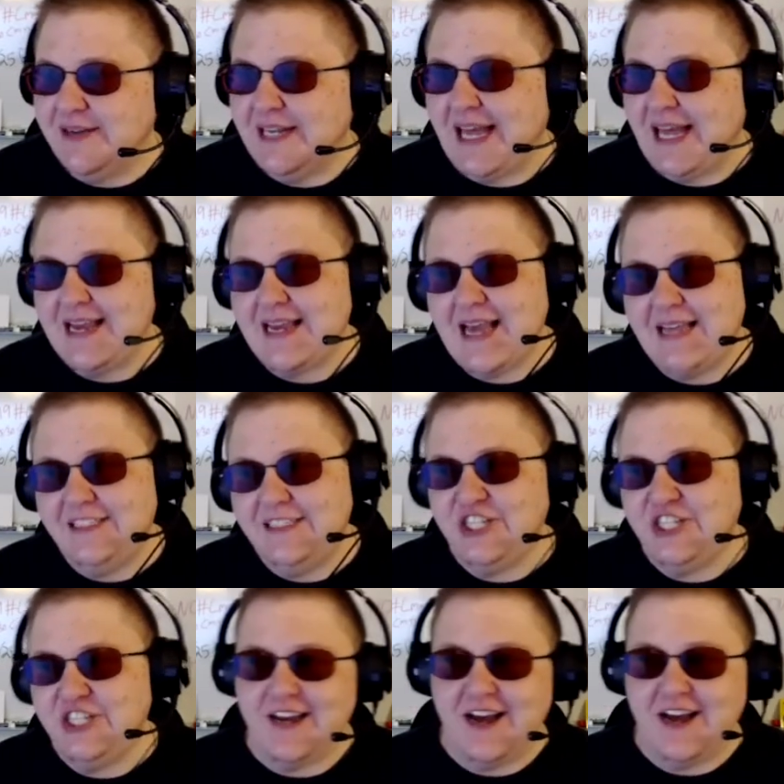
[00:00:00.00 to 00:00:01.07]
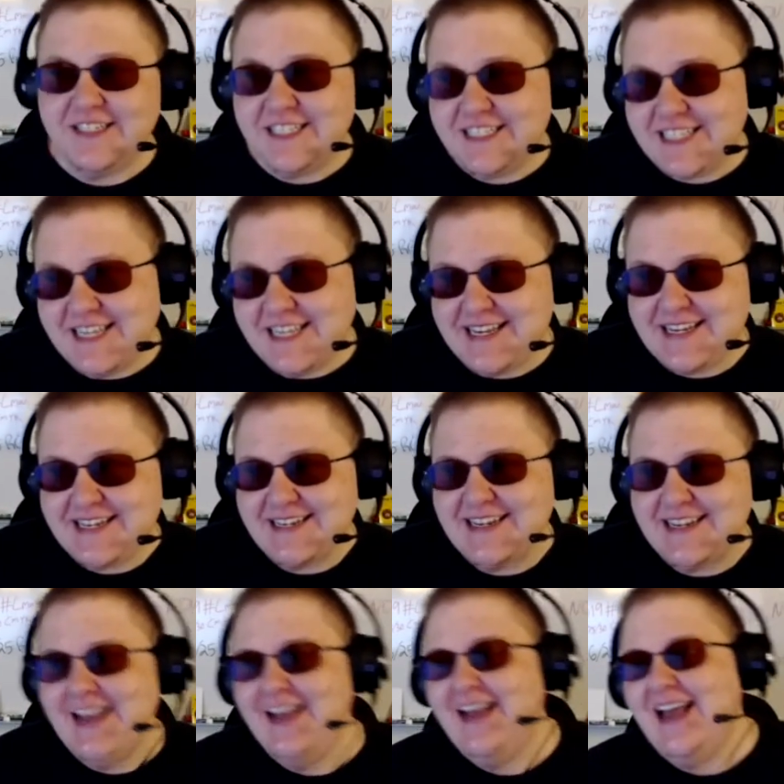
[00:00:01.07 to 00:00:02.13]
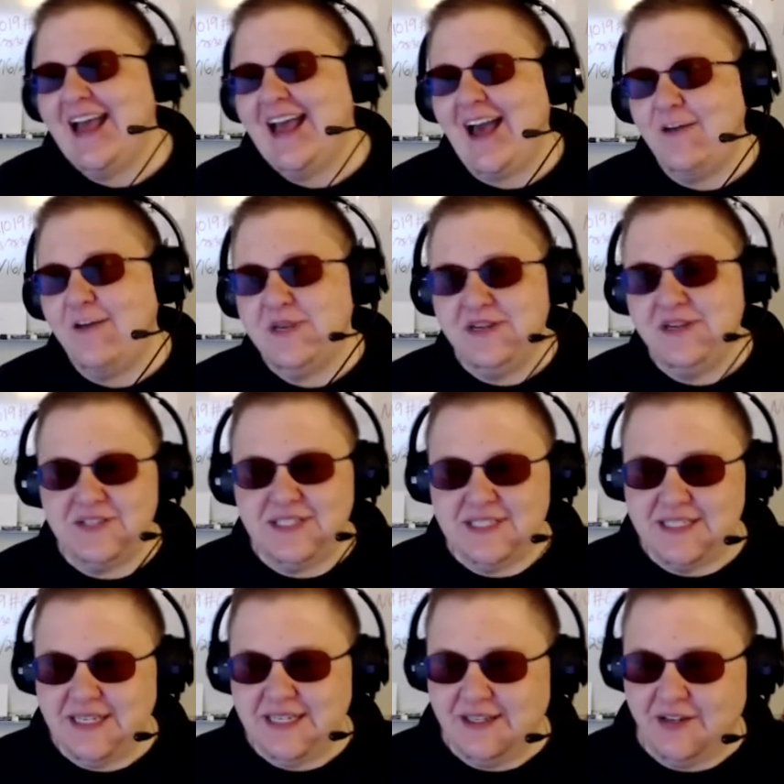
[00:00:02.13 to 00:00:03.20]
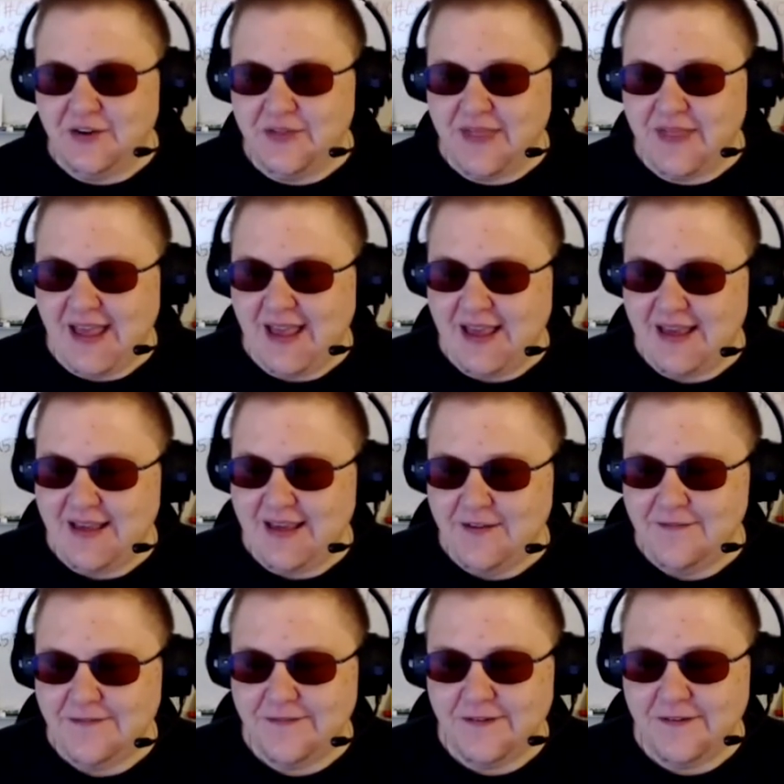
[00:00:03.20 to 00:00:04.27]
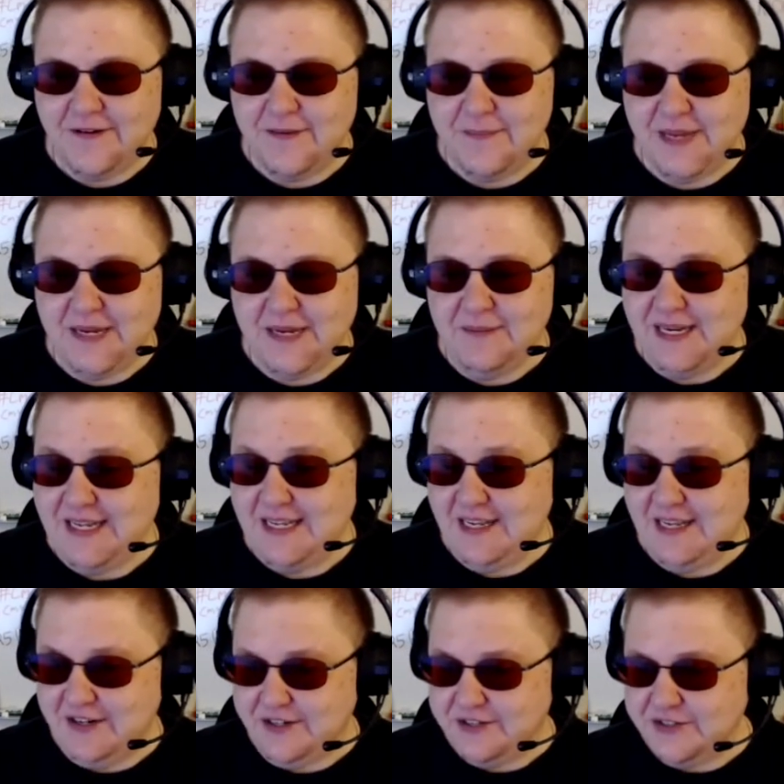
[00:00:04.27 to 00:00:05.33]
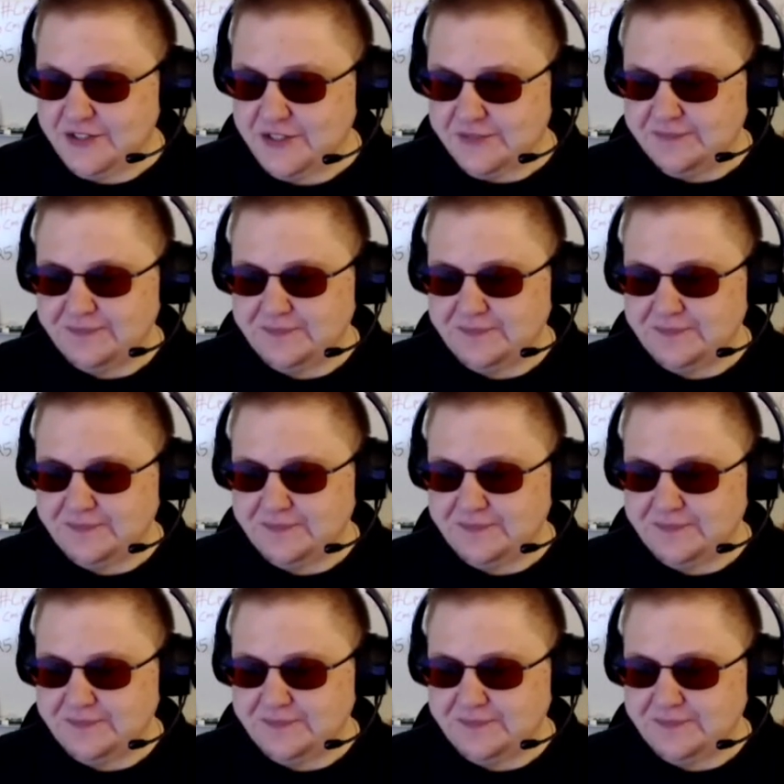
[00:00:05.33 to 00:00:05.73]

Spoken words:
like Jane Austen, have been using singular they for many, many years.